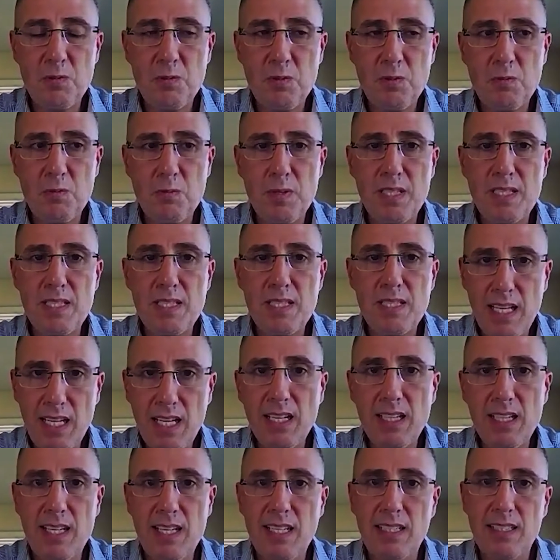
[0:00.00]

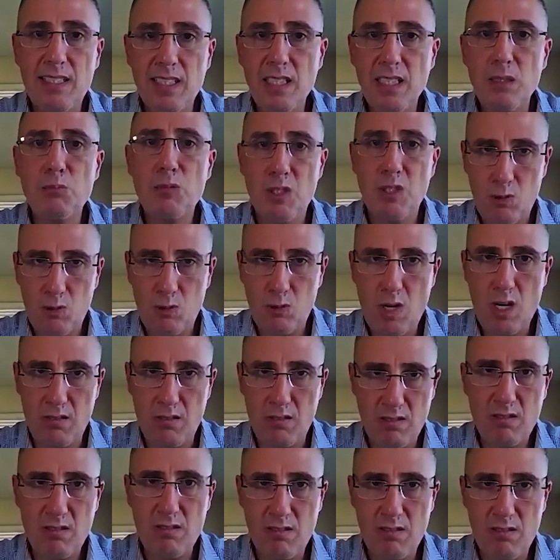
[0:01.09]
maintain and keep the
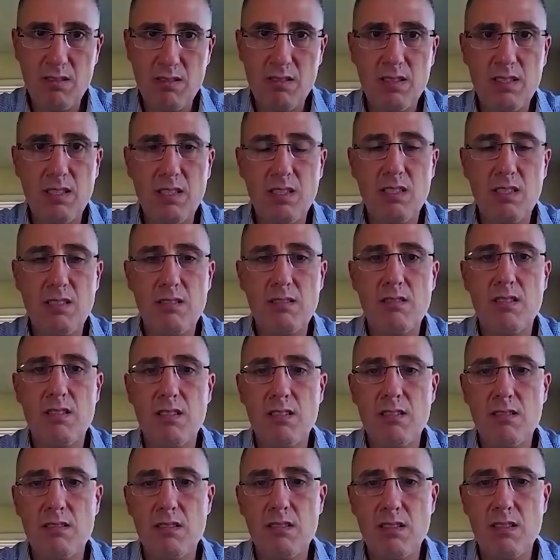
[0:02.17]
trust
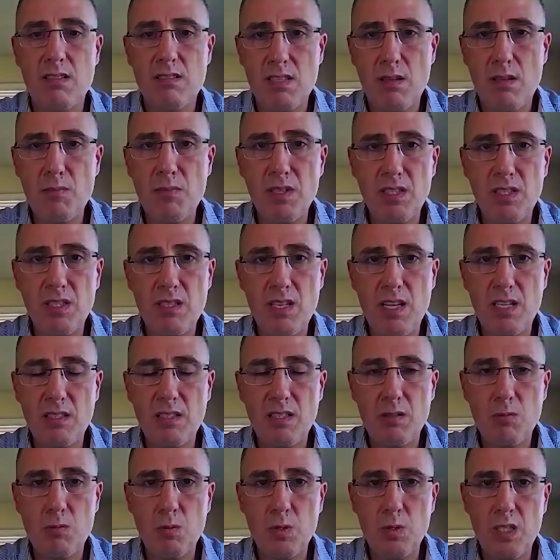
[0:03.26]
is something that
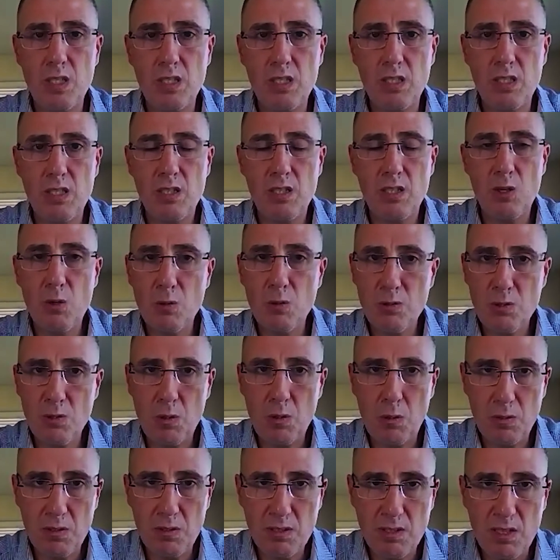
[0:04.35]
we owe to
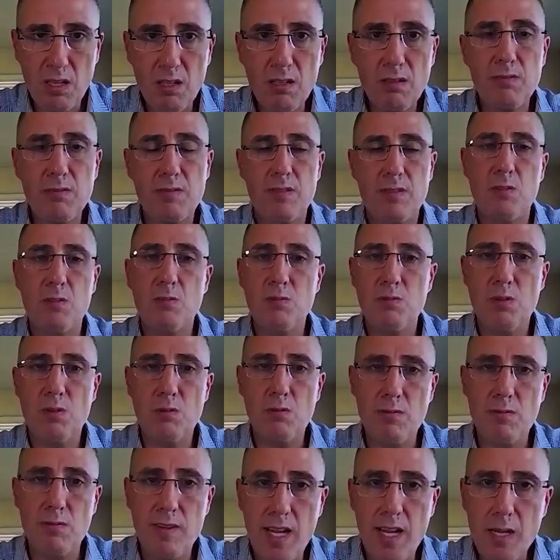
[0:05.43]
ourselves and owe to
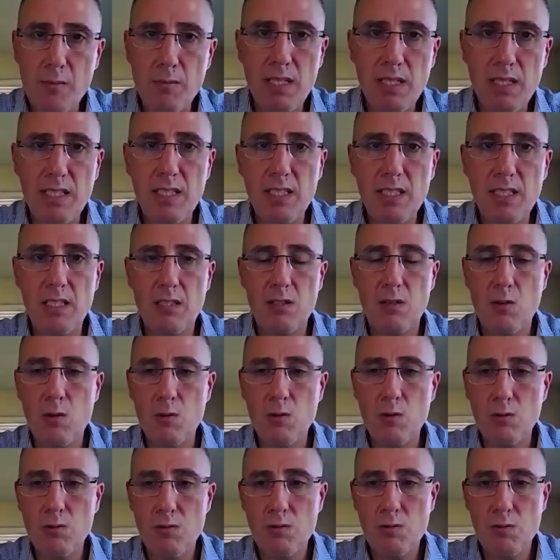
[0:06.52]
our family and
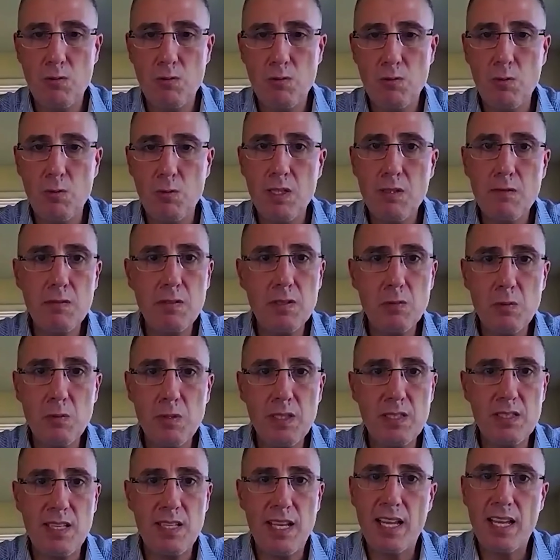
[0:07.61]
owe to whatever we
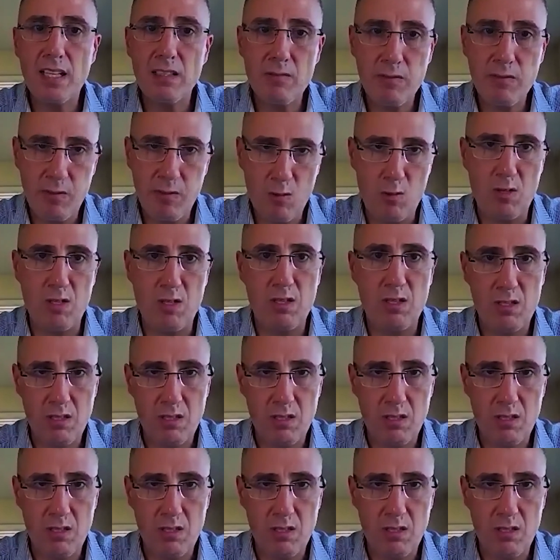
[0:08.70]
stand for